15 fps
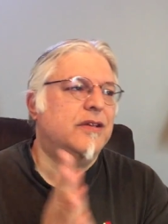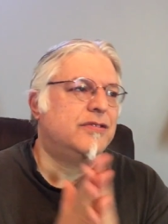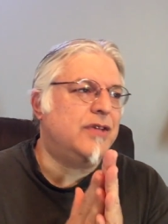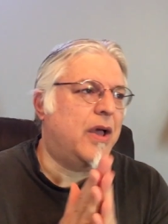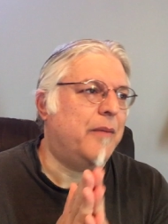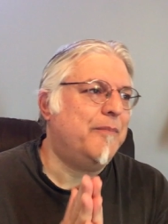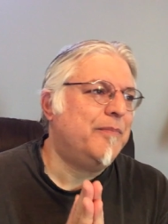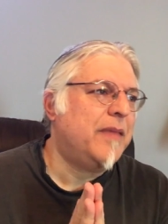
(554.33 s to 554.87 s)

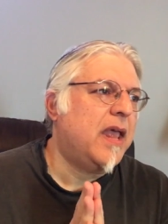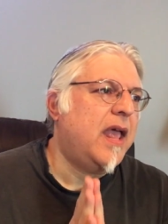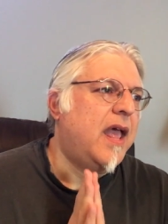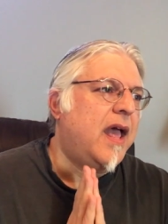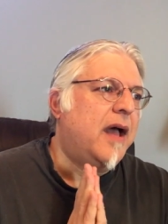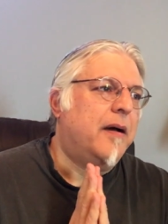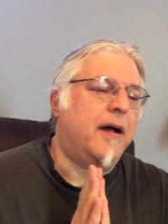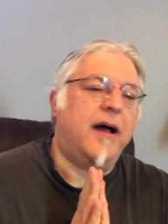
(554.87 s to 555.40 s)
So,
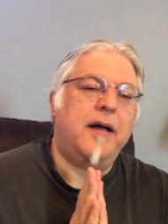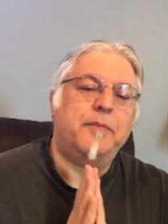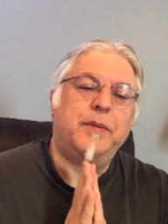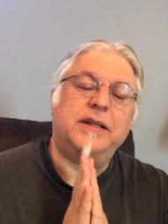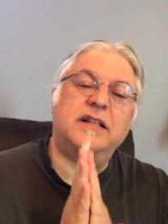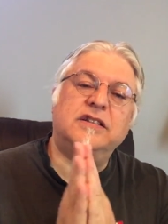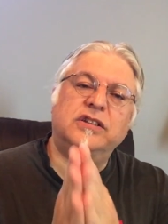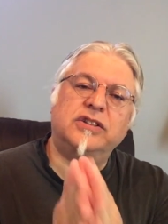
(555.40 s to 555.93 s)

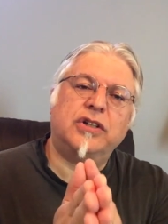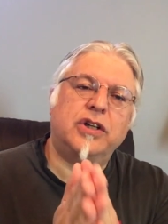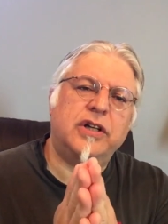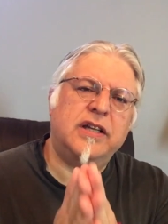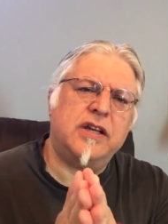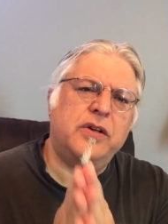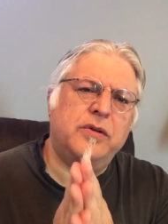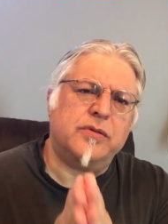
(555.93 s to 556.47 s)
but this is
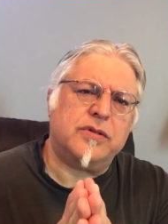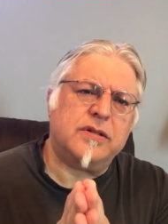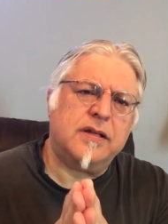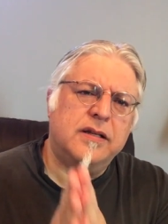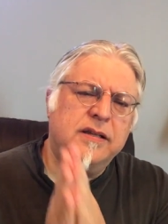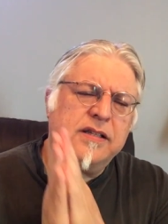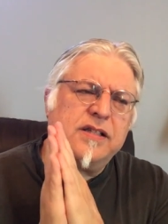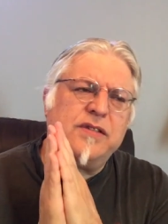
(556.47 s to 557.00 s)
good news.
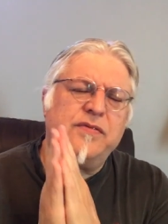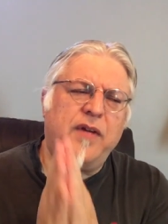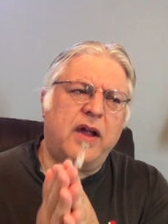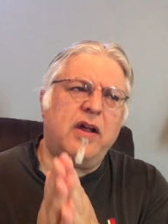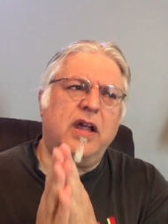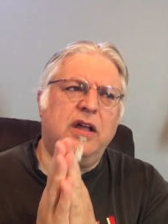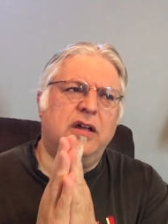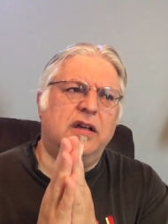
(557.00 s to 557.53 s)
This is
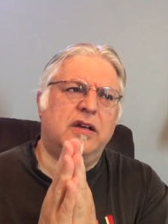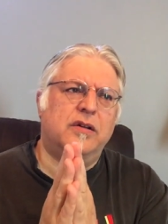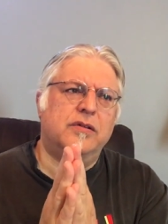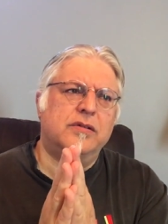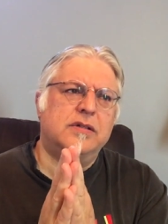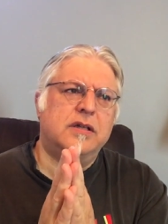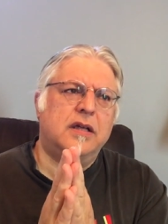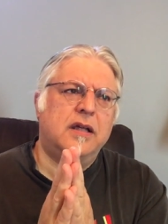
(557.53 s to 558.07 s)
very good
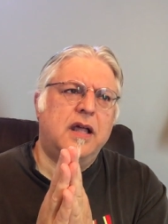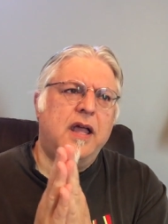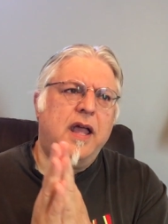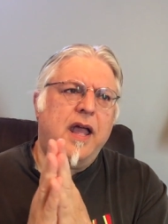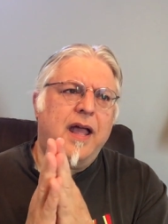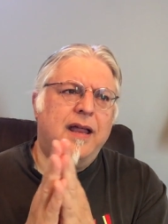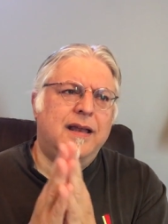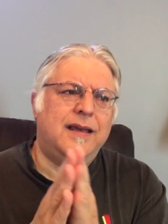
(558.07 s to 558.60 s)
news.
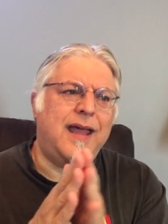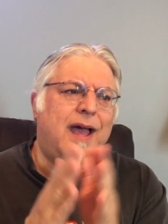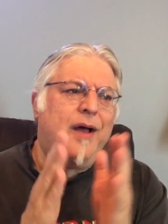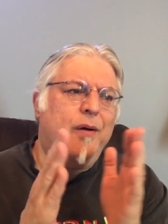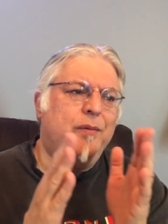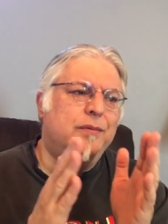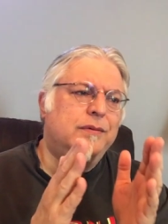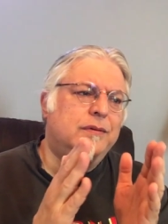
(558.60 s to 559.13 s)

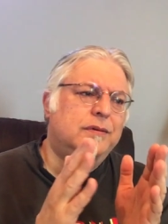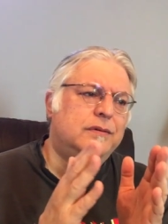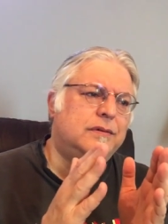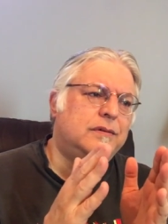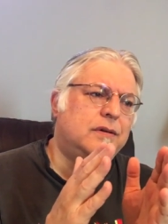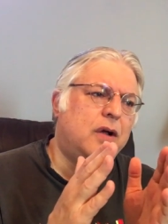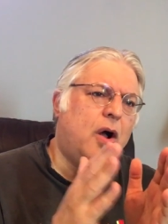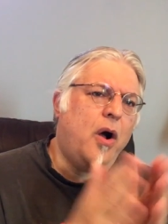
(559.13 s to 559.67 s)
Now,
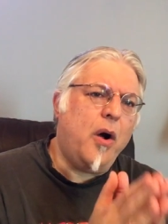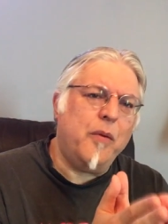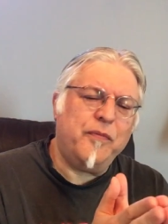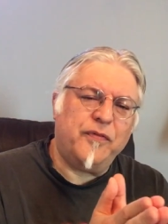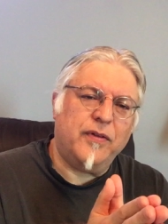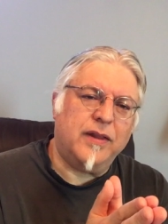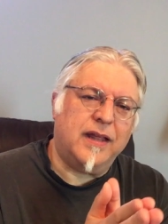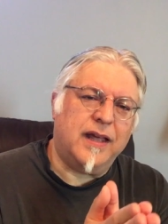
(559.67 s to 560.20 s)

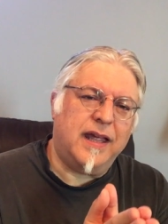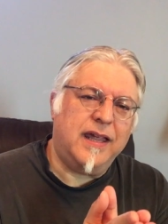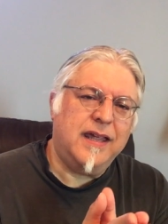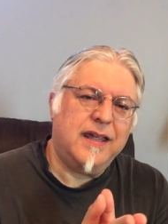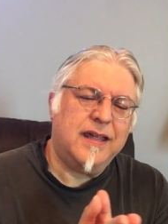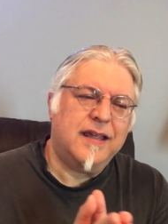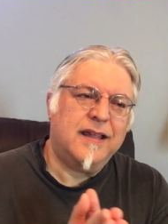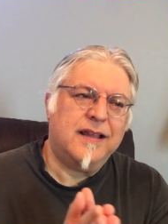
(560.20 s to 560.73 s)

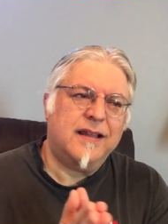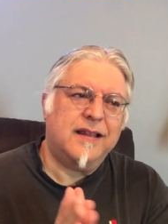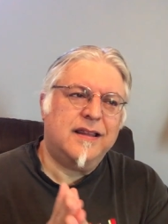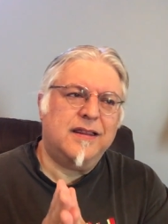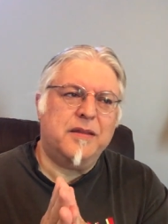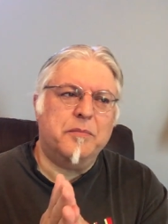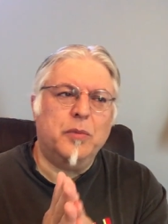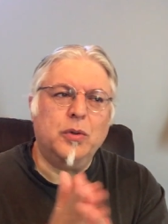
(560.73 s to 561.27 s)
hopefully,
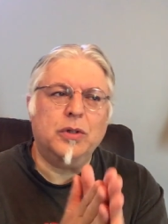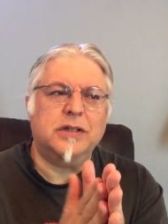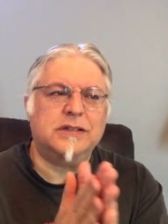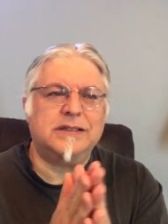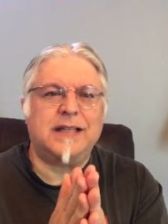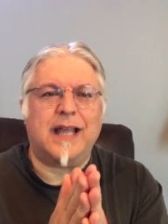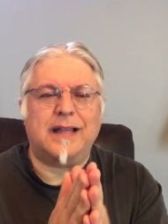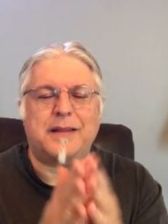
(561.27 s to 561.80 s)
the
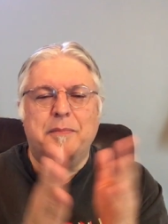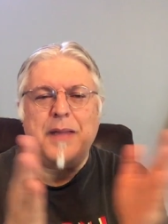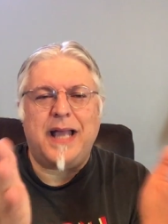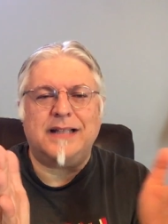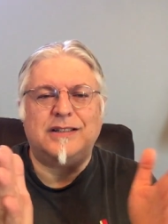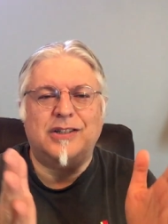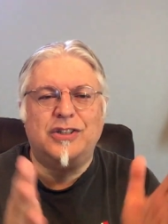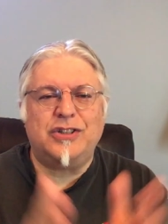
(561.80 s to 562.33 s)
mullahs get the
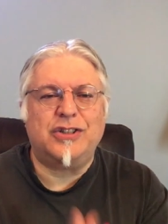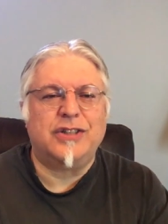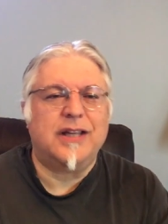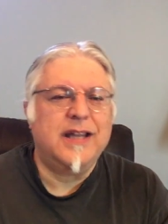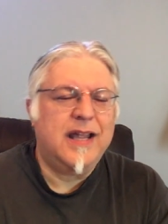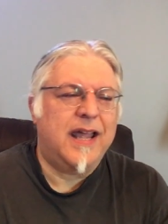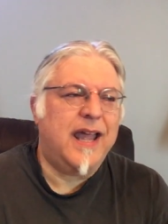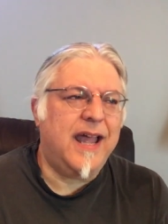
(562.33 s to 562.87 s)
message
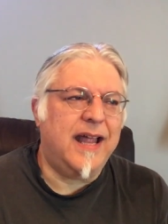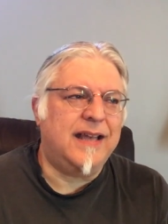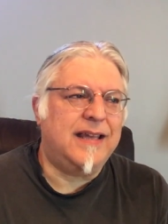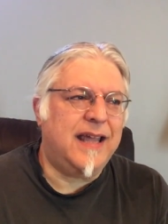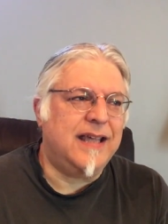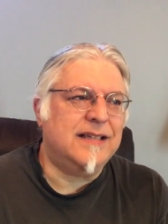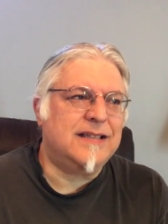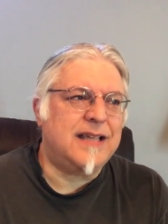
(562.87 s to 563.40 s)
and
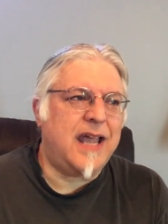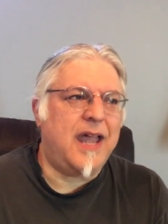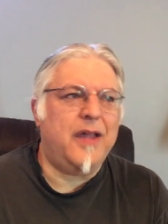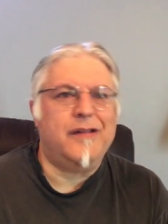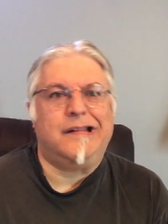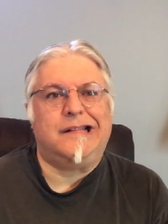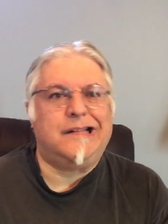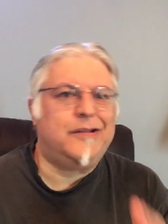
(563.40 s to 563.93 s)
they say,
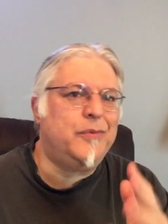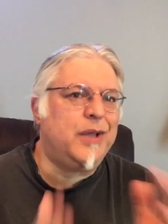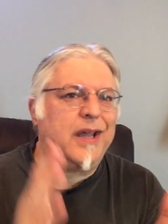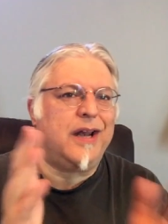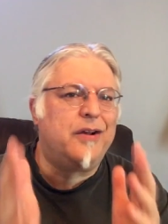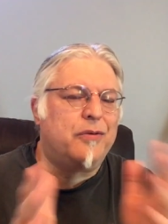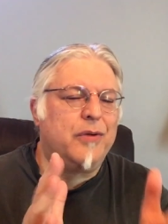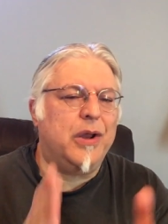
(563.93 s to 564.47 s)
oh, we
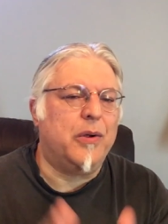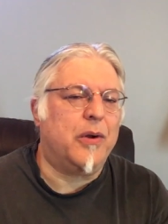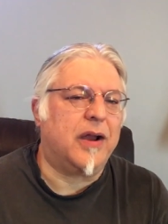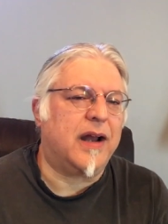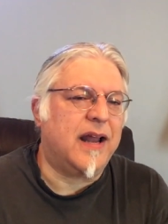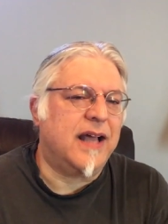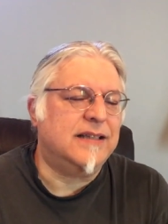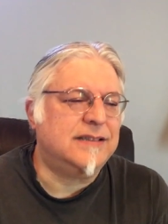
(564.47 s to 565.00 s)
got to
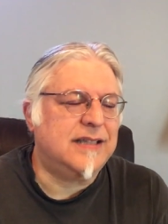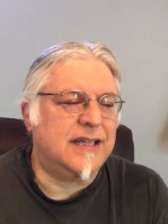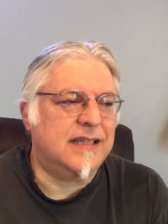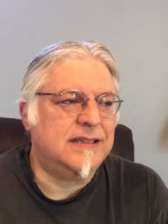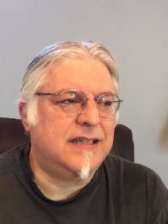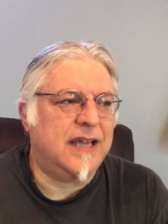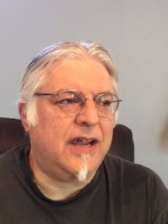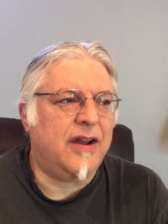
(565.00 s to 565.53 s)
reorganize
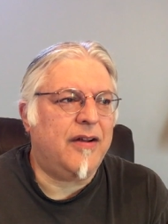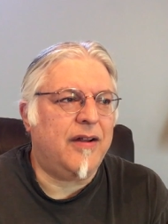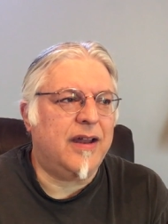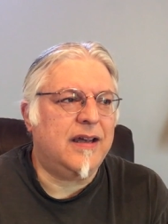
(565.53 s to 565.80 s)
things here.